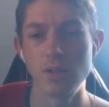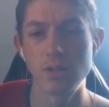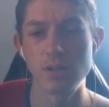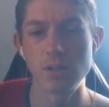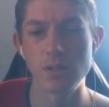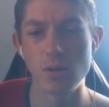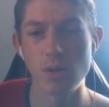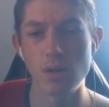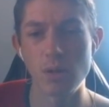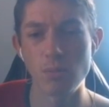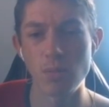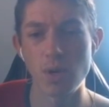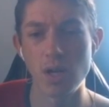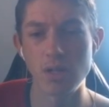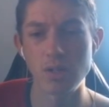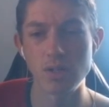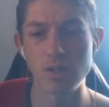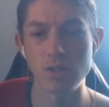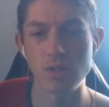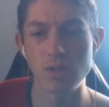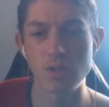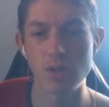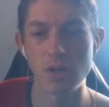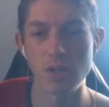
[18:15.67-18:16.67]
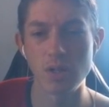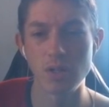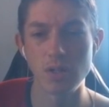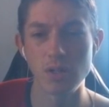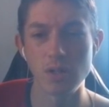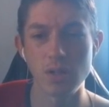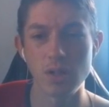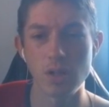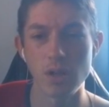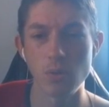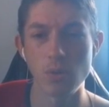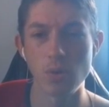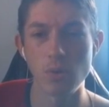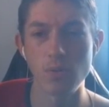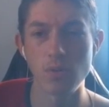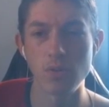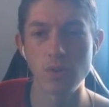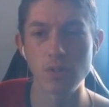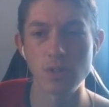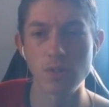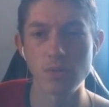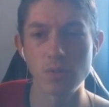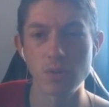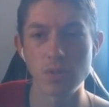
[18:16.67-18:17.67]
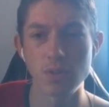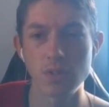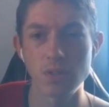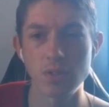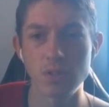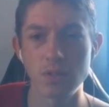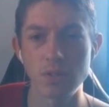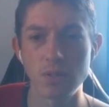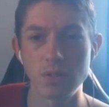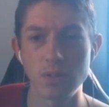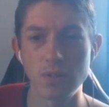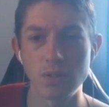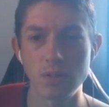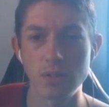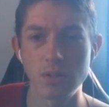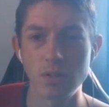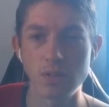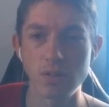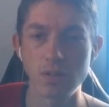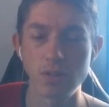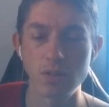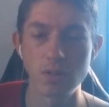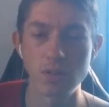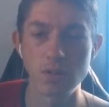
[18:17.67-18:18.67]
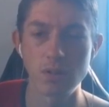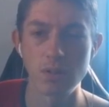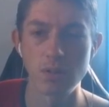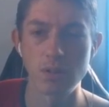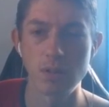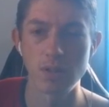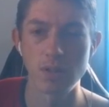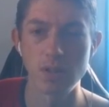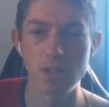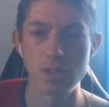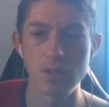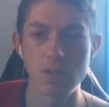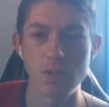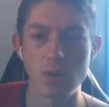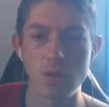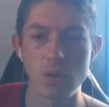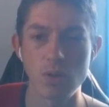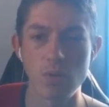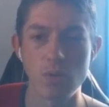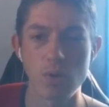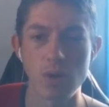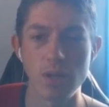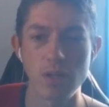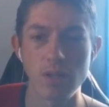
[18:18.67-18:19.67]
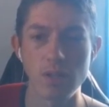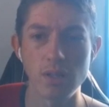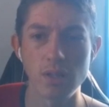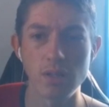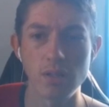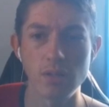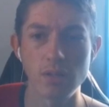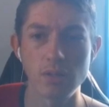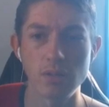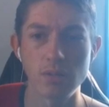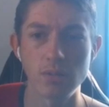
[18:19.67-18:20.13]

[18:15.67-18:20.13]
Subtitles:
So he might just try and go over this monster. It's not quite there.